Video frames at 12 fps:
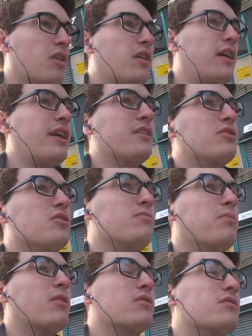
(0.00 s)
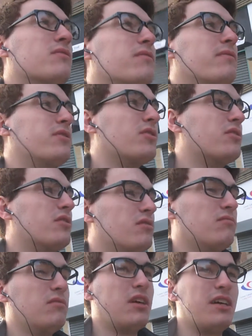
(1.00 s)
I had coupons, so
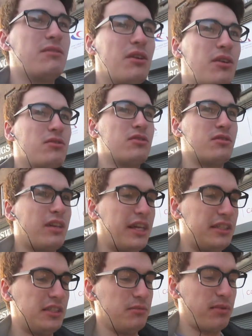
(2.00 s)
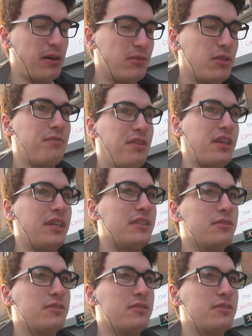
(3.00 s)
well, one of those eighteen pound off thingies.